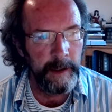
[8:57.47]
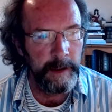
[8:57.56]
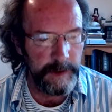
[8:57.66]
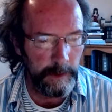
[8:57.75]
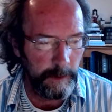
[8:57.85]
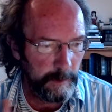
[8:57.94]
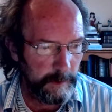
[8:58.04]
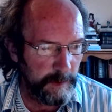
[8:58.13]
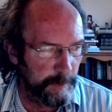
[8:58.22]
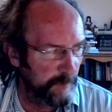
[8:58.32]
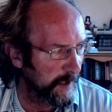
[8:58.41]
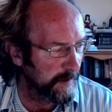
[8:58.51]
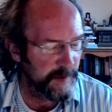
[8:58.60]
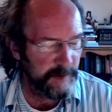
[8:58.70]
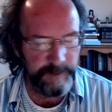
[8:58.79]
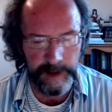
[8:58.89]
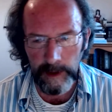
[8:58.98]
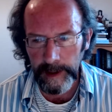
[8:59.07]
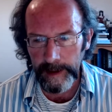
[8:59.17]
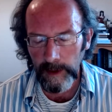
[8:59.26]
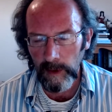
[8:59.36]
So to prevent this video
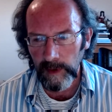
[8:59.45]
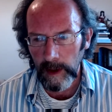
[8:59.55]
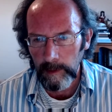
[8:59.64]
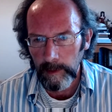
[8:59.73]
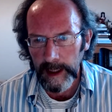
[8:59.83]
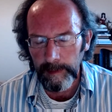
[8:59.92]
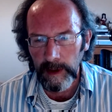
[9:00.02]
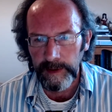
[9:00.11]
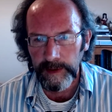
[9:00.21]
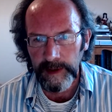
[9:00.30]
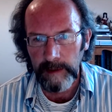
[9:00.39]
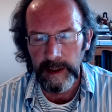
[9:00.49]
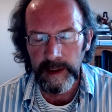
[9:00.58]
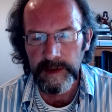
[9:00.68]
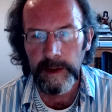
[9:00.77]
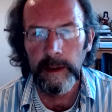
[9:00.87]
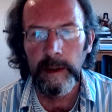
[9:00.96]
getting over long, we'll keep it under 10 minutes.